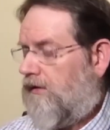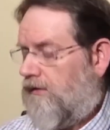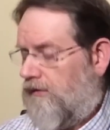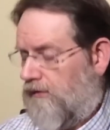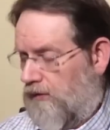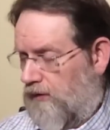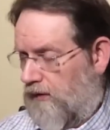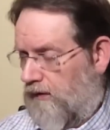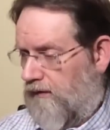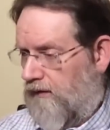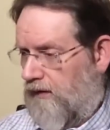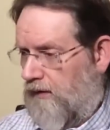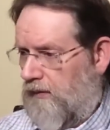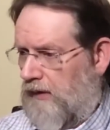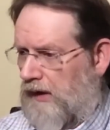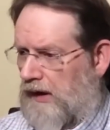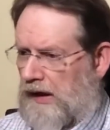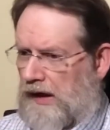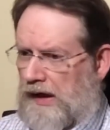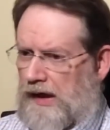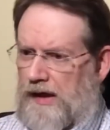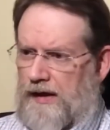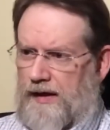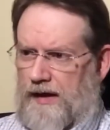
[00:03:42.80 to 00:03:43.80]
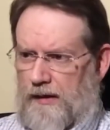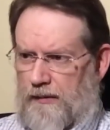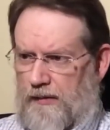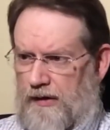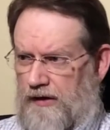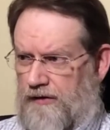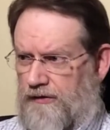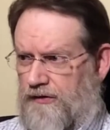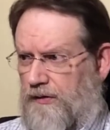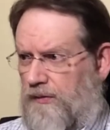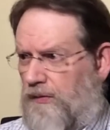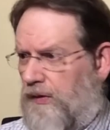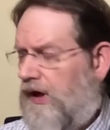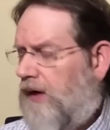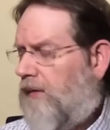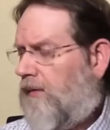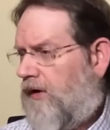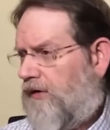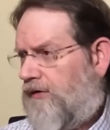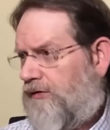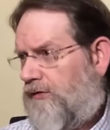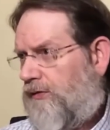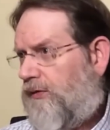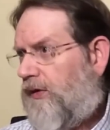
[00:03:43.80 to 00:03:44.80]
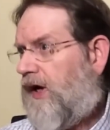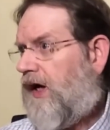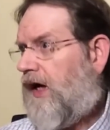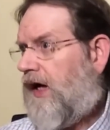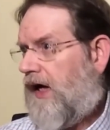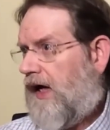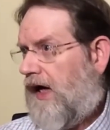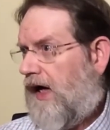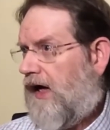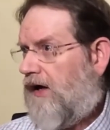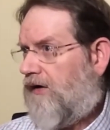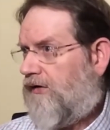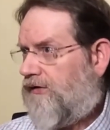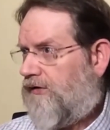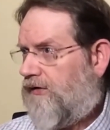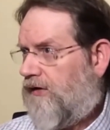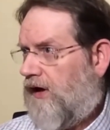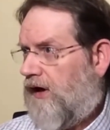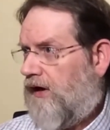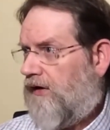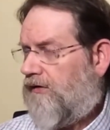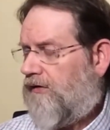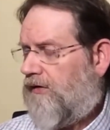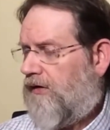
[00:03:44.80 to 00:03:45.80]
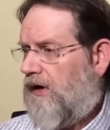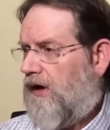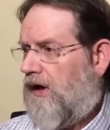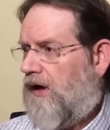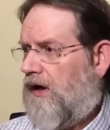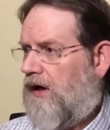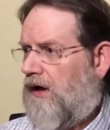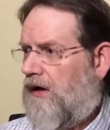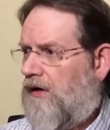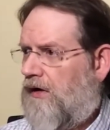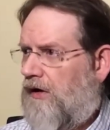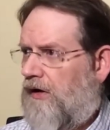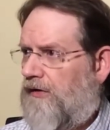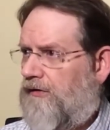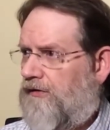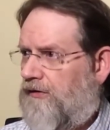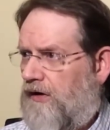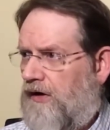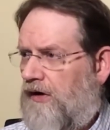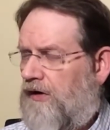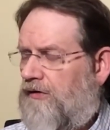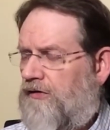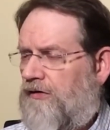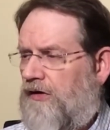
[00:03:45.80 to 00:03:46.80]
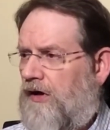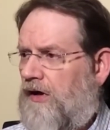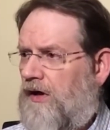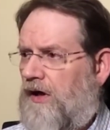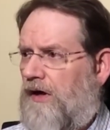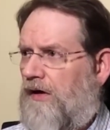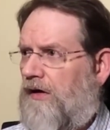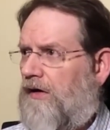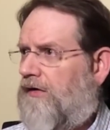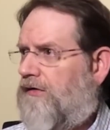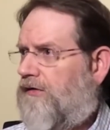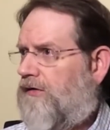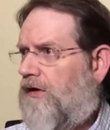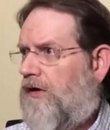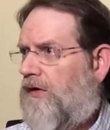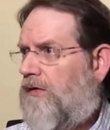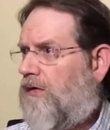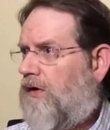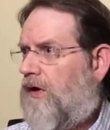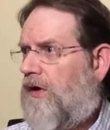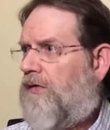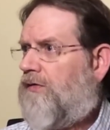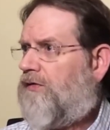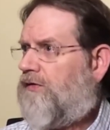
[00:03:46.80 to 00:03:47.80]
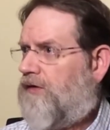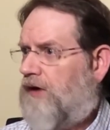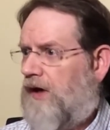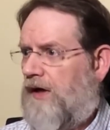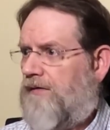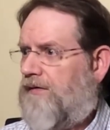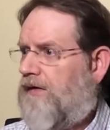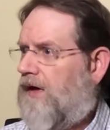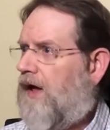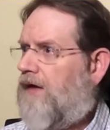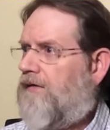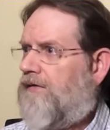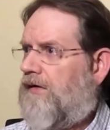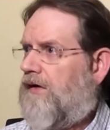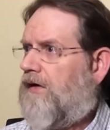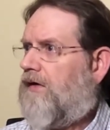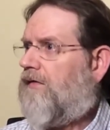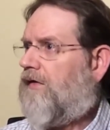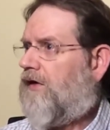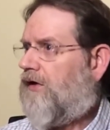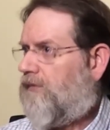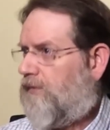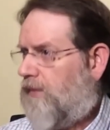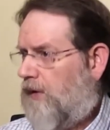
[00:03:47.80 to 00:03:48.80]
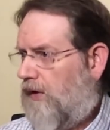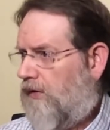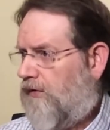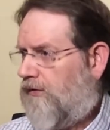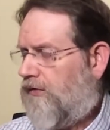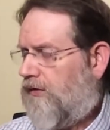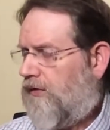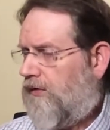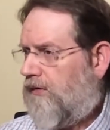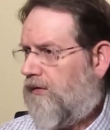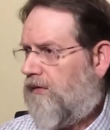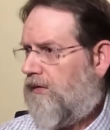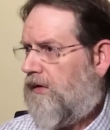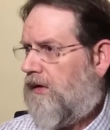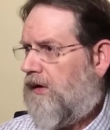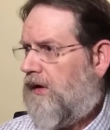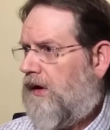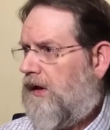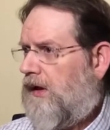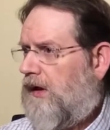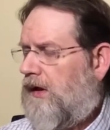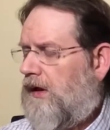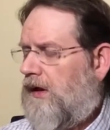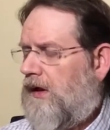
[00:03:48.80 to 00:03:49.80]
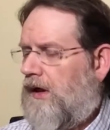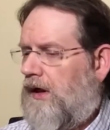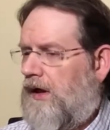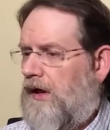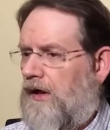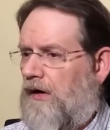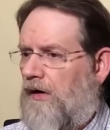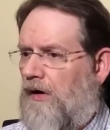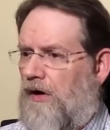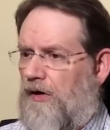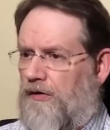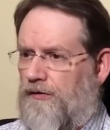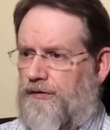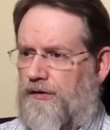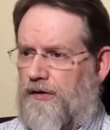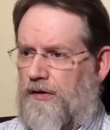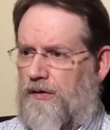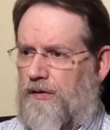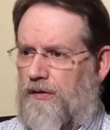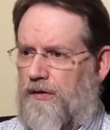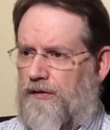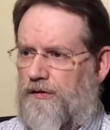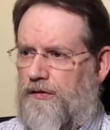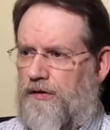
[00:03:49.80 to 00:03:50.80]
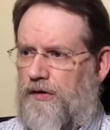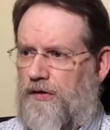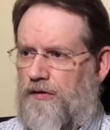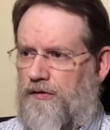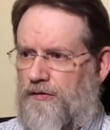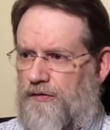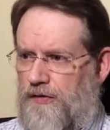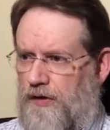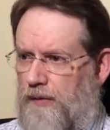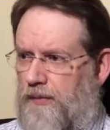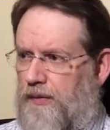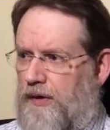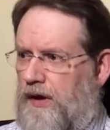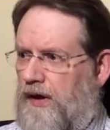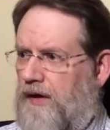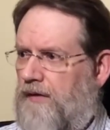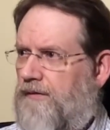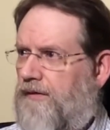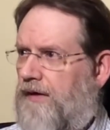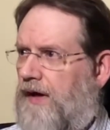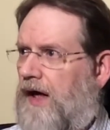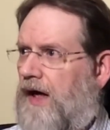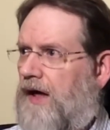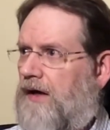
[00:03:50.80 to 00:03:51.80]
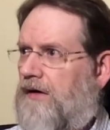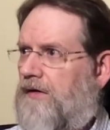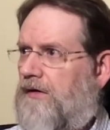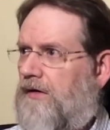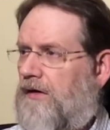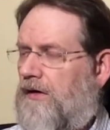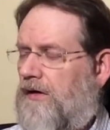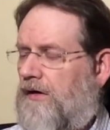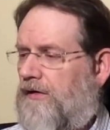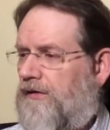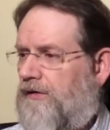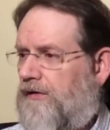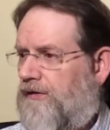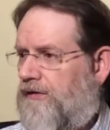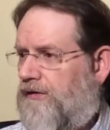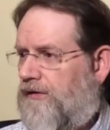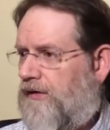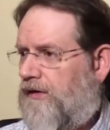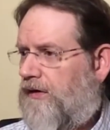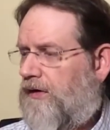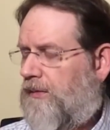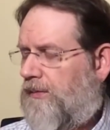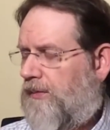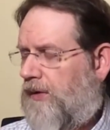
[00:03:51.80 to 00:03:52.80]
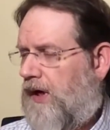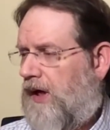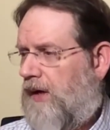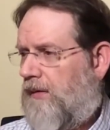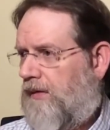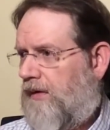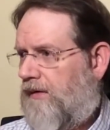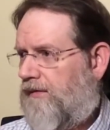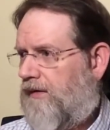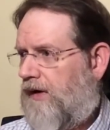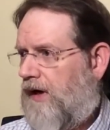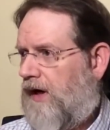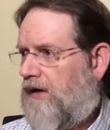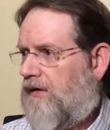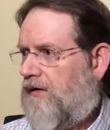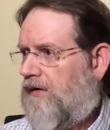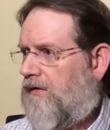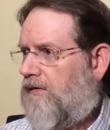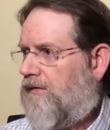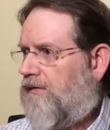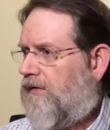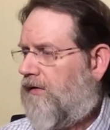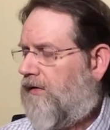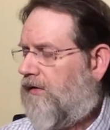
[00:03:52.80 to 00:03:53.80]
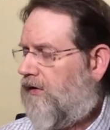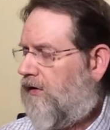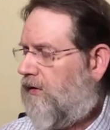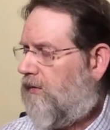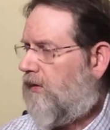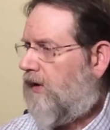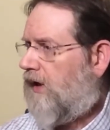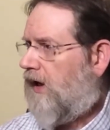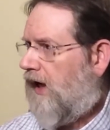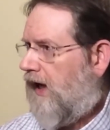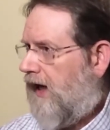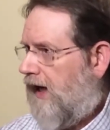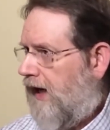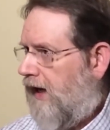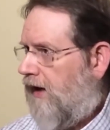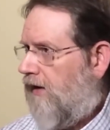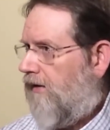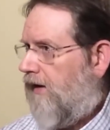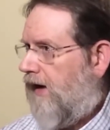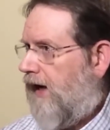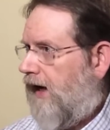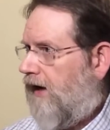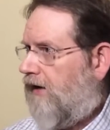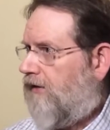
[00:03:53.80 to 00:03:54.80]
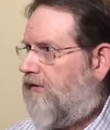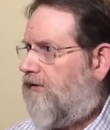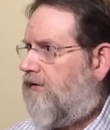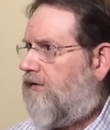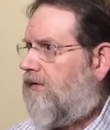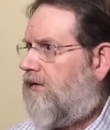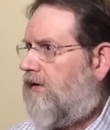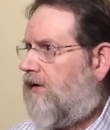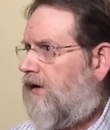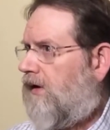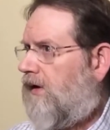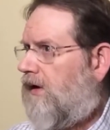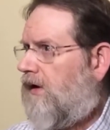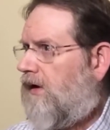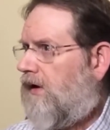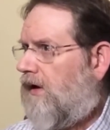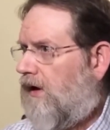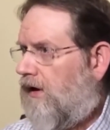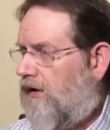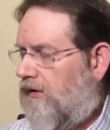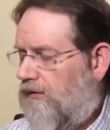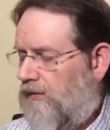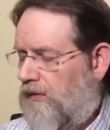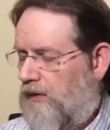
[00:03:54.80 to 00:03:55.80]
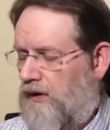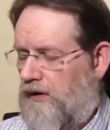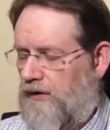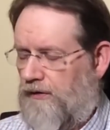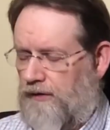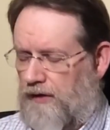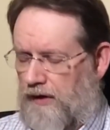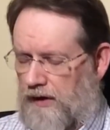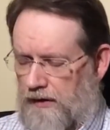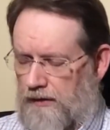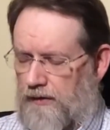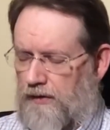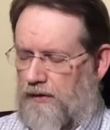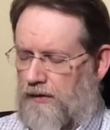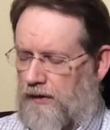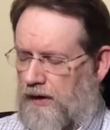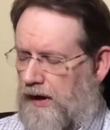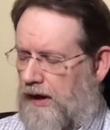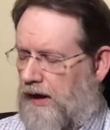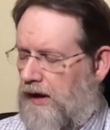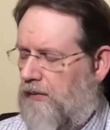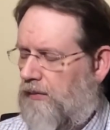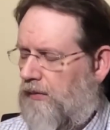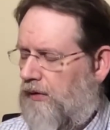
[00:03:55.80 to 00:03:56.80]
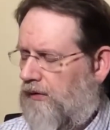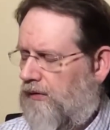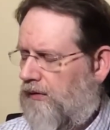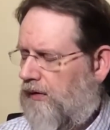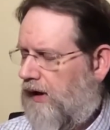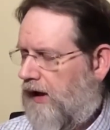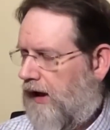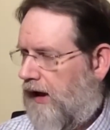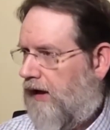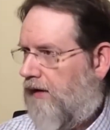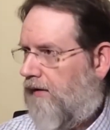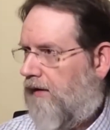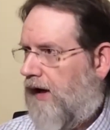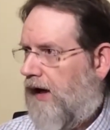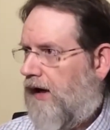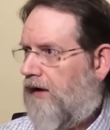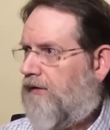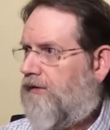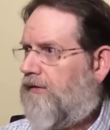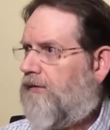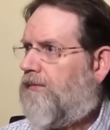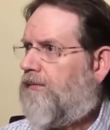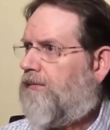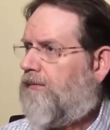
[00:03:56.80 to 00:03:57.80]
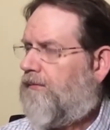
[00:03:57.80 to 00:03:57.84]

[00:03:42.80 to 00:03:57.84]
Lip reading: Two of them. That means that we must treat it as such. And a carcinogen, there is no known safe level of exposure. It also is a contributing factor and is considered the primary factor for human cataracts, as well as other animal cataracts.